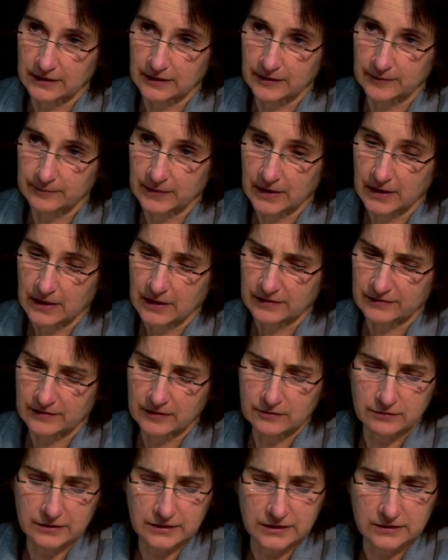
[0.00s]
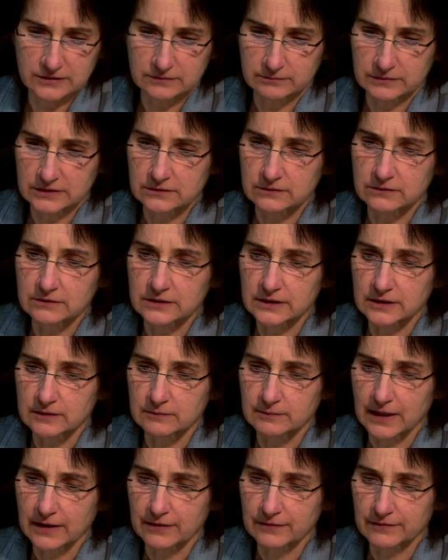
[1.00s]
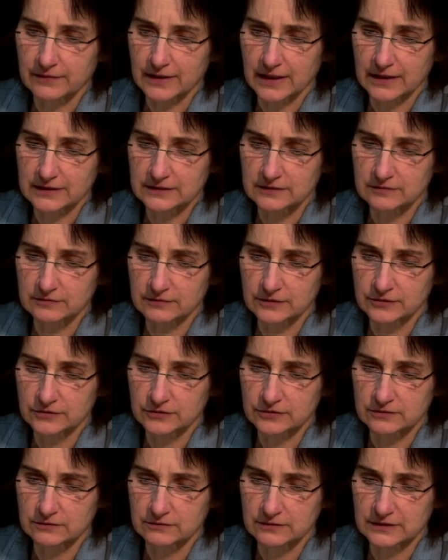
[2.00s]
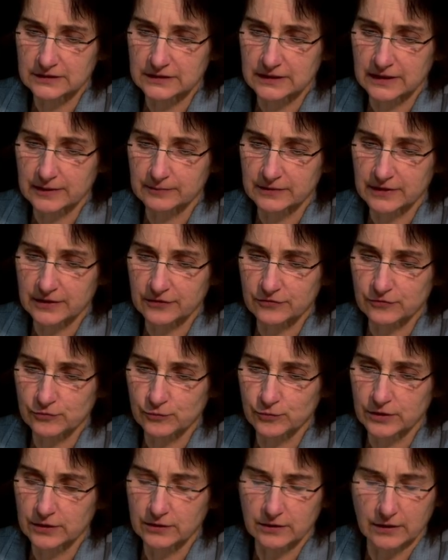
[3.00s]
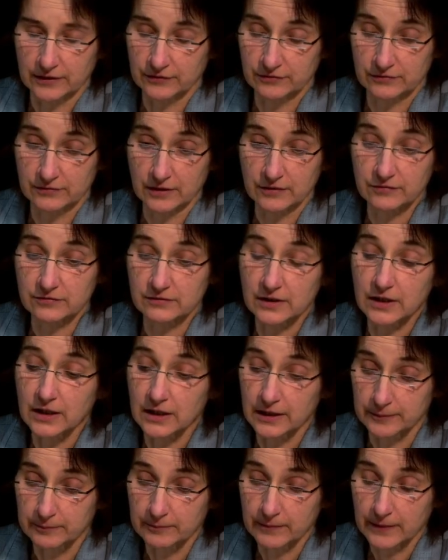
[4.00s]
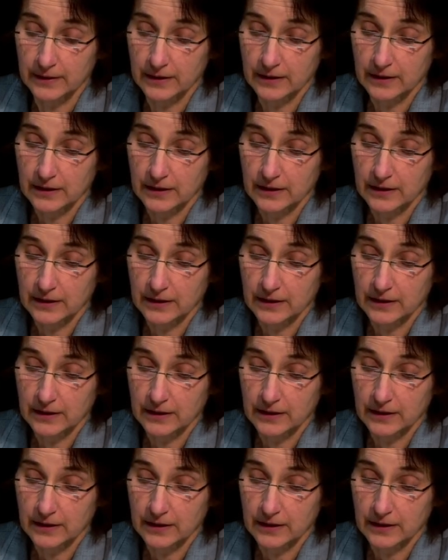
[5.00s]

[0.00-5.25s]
I think we're going to be talking about that evolutionary step next week, next time.